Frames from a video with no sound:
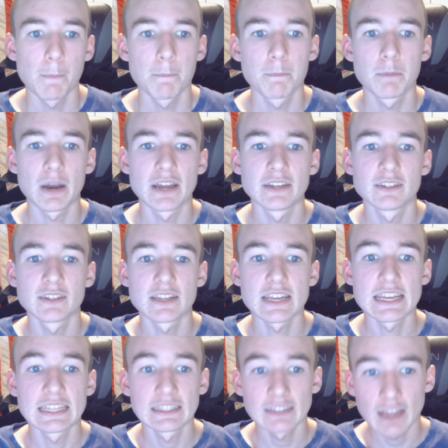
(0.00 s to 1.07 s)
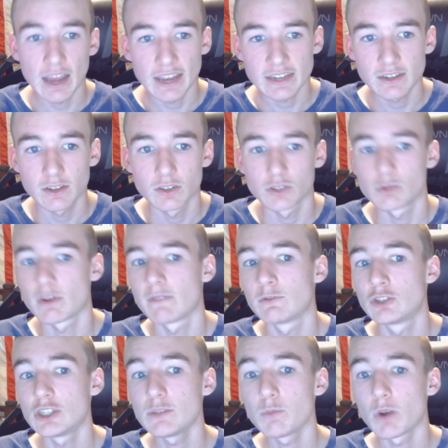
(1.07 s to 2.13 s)
But in line, you have
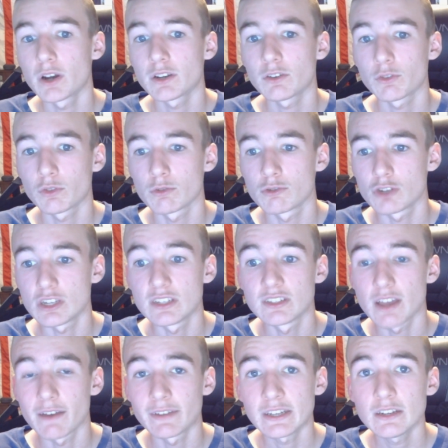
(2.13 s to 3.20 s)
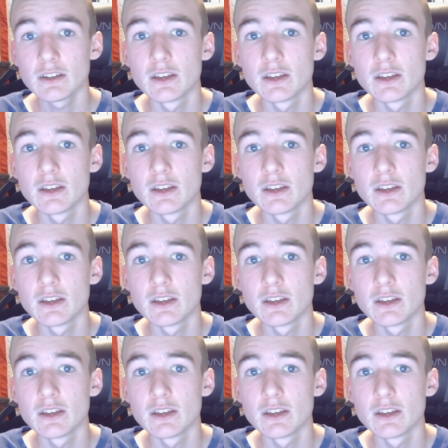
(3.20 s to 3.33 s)
G1 through G7,